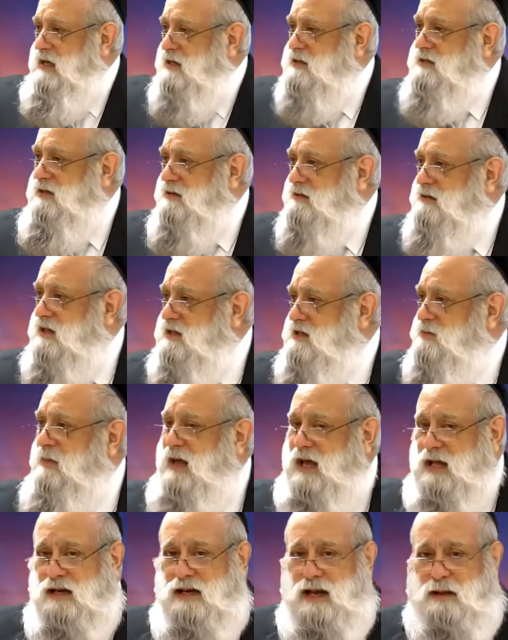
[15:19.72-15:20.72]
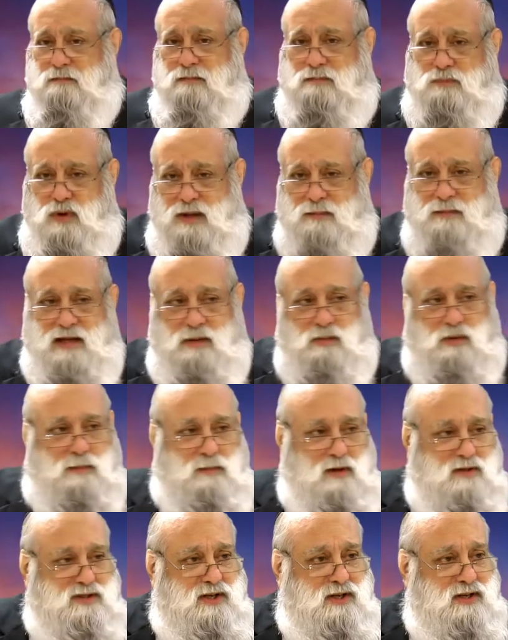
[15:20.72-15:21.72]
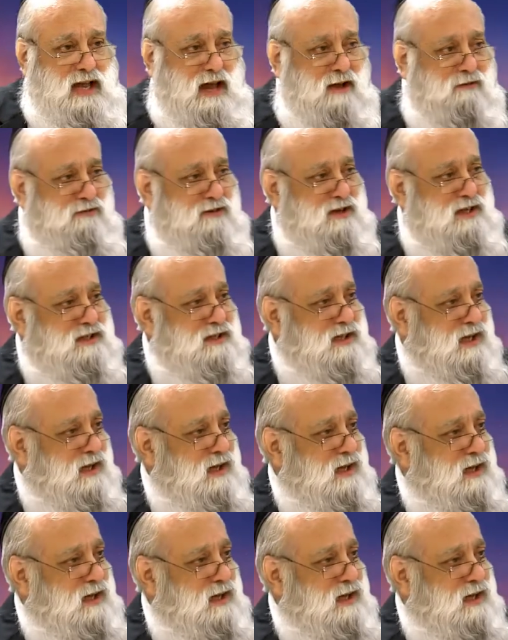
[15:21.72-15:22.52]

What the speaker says: is it these men and women were Moser Nefesh